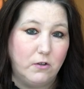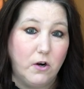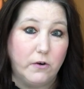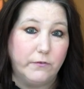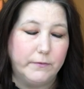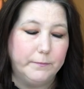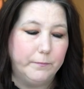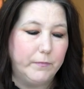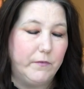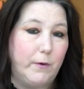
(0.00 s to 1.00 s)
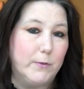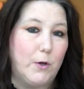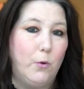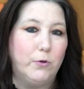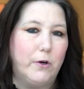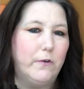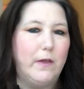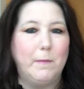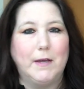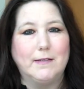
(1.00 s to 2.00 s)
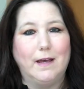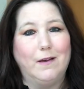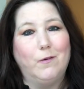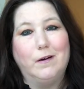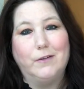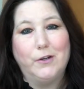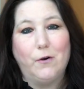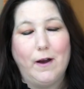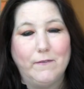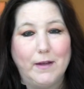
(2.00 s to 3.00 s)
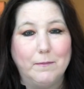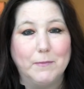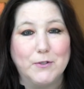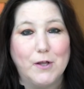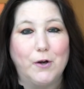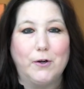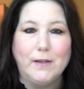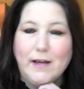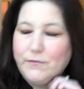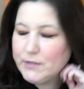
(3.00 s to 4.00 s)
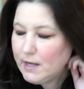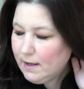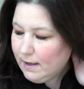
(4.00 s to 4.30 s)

nerve. If I was older, they may say, well, you don't have that much longer left.